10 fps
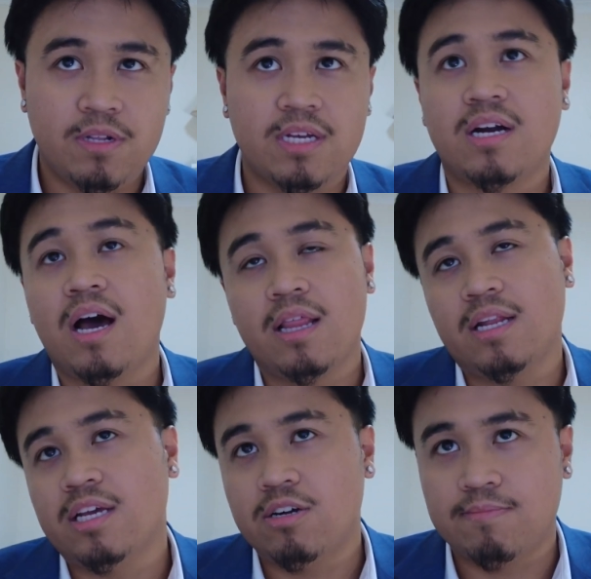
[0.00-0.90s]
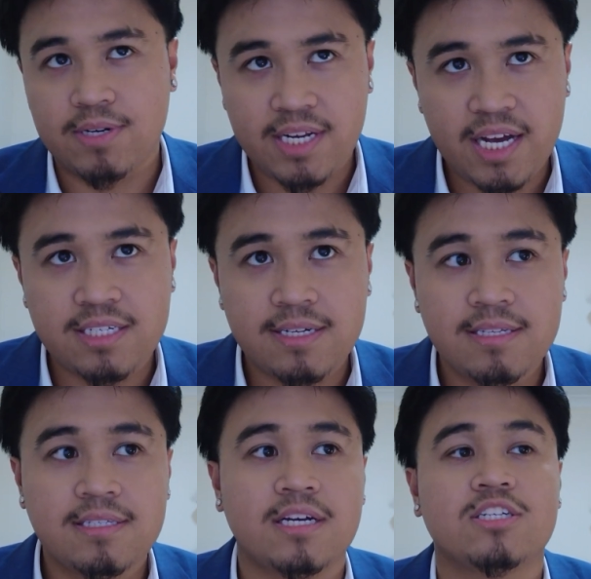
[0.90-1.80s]
there are other legal
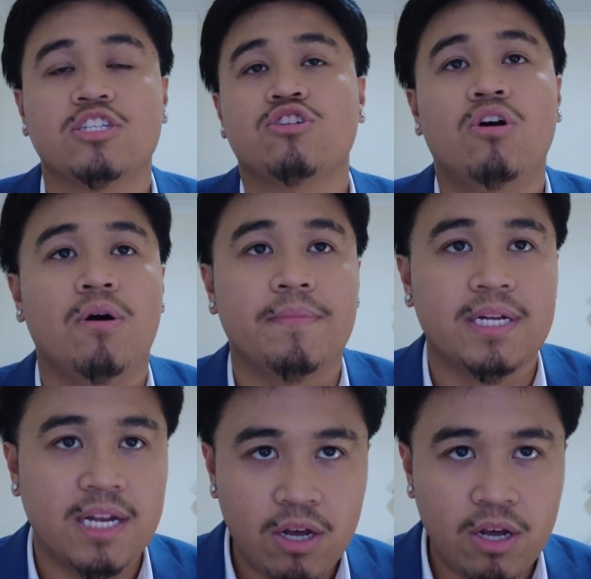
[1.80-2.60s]
protections such as common